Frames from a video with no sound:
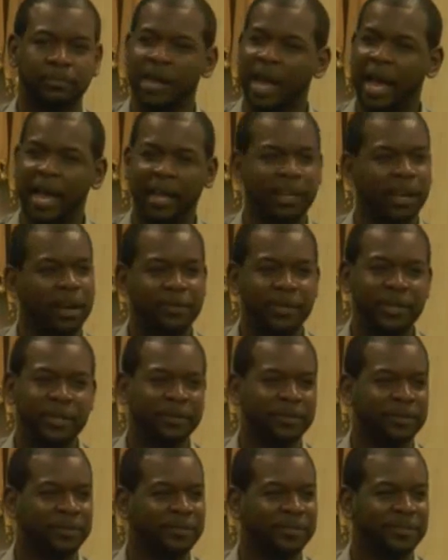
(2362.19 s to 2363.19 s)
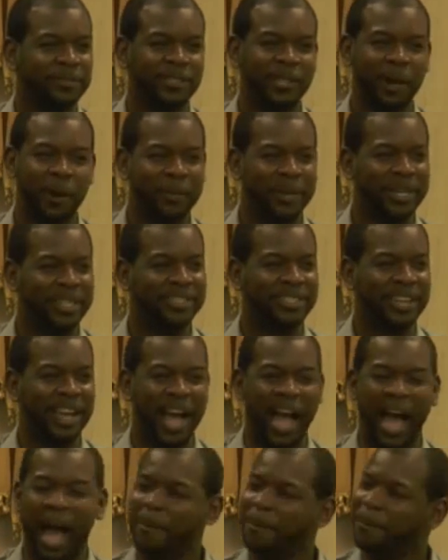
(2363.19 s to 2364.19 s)
I love you so much.
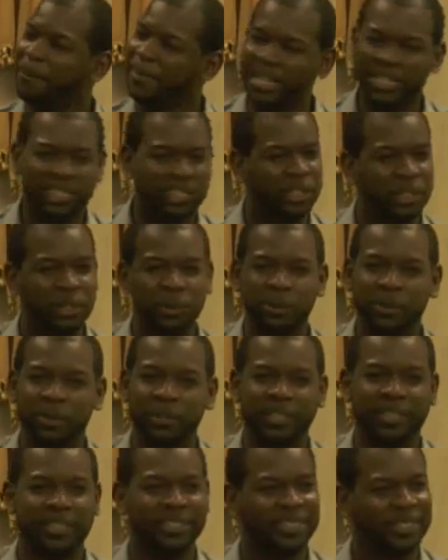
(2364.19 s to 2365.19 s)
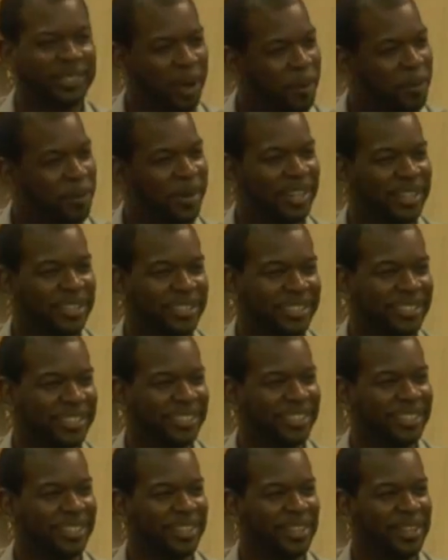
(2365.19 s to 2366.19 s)
I missed you so much.
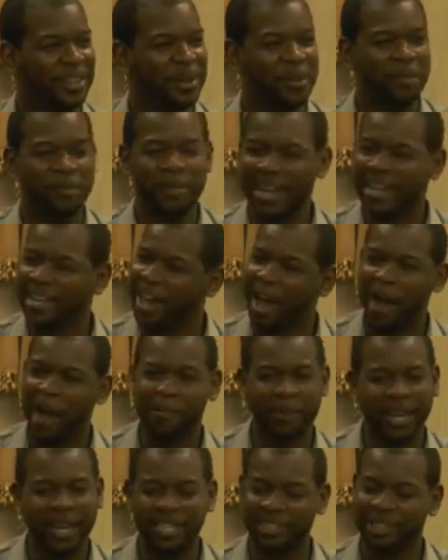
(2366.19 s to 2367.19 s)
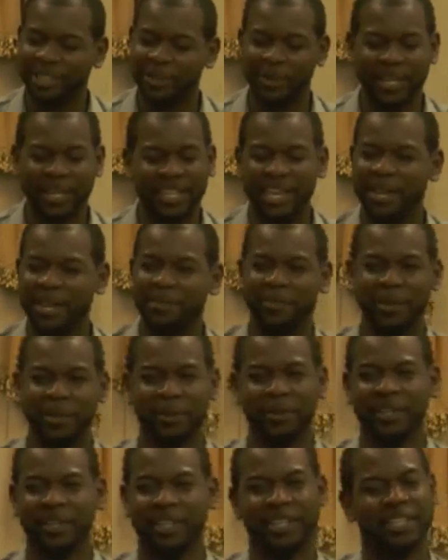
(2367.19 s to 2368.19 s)
May God bless you and keep you,
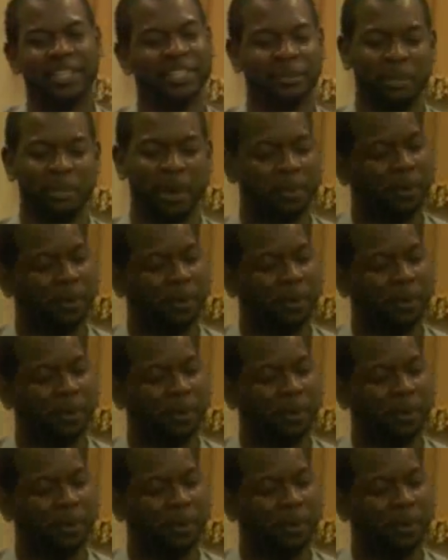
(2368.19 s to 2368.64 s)
is my